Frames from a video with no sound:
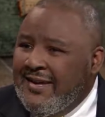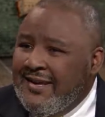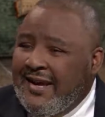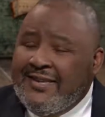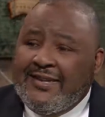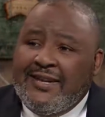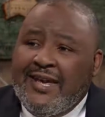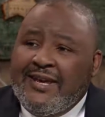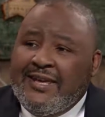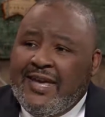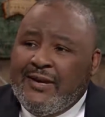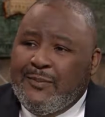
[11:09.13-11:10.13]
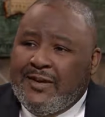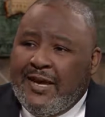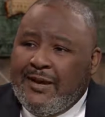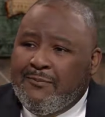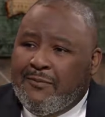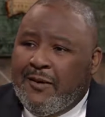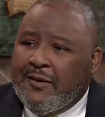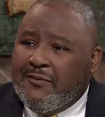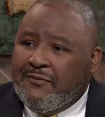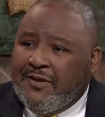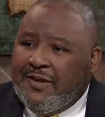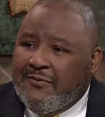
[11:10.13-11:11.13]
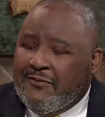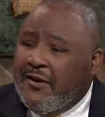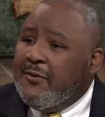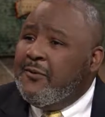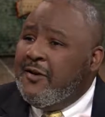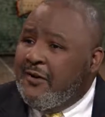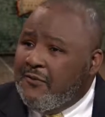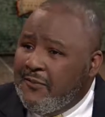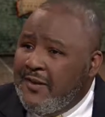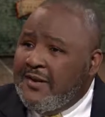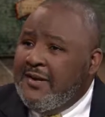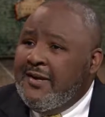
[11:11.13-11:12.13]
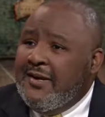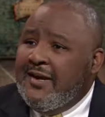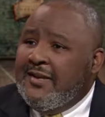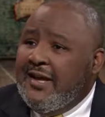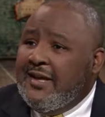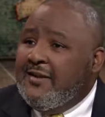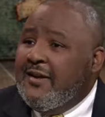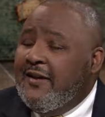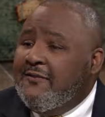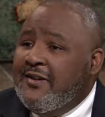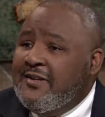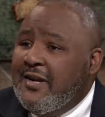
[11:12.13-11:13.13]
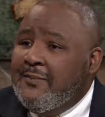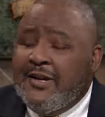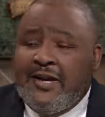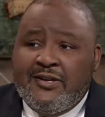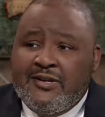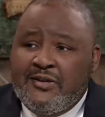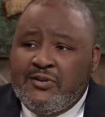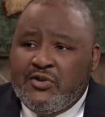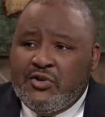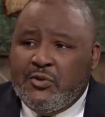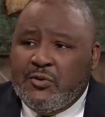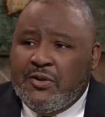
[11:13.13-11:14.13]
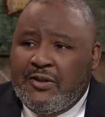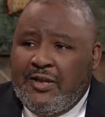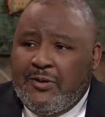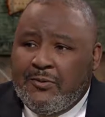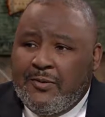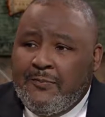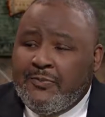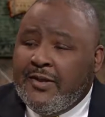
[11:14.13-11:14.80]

1988, it became part of the federal government, and that FHA began to insure the loan.